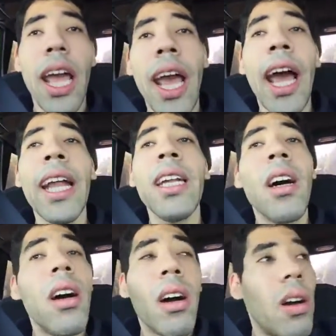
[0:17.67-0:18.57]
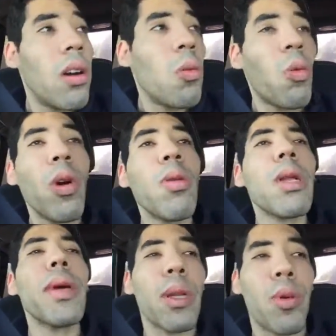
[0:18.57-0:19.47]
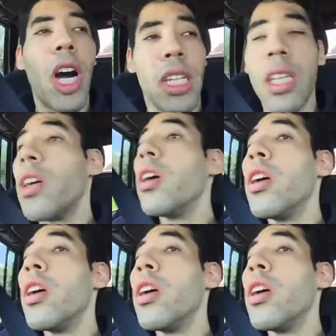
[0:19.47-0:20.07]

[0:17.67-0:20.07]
And what's the major plot?